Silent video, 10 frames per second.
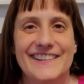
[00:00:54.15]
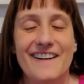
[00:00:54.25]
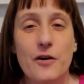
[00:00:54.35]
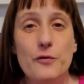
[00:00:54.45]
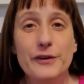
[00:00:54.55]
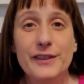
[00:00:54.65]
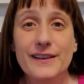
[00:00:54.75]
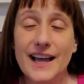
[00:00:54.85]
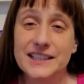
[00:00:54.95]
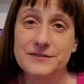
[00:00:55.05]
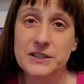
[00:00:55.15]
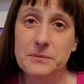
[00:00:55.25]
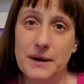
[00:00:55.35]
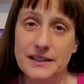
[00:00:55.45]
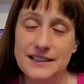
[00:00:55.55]
Over the last few
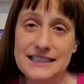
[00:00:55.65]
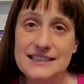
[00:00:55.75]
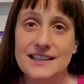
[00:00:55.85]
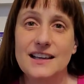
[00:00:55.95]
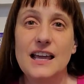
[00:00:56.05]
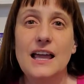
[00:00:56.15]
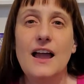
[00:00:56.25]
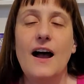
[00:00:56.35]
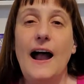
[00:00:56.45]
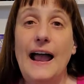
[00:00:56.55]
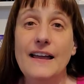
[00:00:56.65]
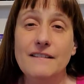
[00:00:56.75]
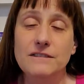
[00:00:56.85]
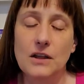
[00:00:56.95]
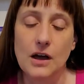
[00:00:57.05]
months, I
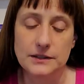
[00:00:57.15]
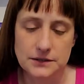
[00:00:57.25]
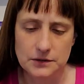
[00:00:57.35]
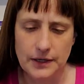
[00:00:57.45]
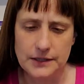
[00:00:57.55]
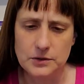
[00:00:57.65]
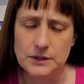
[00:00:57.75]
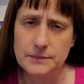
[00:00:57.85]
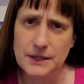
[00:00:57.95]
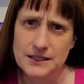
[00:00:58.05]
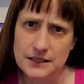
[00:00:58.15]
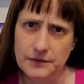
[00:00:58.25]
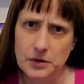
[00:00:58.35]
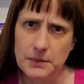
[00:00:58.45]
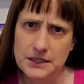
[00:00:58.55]
have lost, okay, so it's been
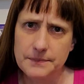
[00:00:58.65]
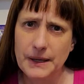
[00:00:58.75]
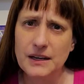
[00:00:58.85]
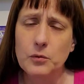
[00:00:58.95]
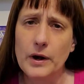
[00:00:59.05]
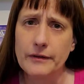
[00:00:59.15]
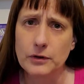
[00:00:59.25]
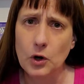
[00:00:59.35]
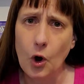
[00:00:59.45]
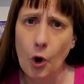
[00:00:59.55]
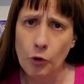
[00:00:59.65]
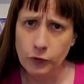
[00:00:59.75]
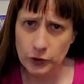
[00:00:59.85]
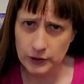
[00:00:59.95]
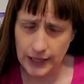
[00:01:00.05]
several months, but whatever.
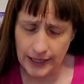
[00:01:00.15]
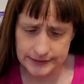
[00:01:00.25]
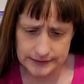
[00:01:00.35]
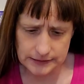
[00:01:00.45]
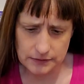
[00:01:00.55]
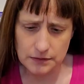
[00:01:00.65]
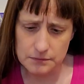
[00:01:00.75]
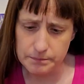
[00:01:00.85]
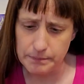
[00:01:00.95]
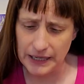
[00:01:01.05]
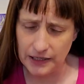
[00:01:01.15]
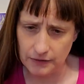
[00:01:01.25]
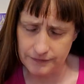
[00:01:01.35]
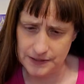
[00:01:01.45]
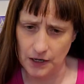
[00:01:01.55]
Over the last bit
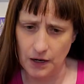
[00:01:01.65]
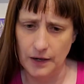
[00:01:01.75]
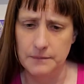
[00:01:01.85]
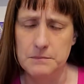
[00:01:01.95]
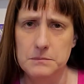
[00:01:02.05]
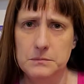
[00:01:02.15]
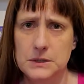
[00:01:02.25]
of time,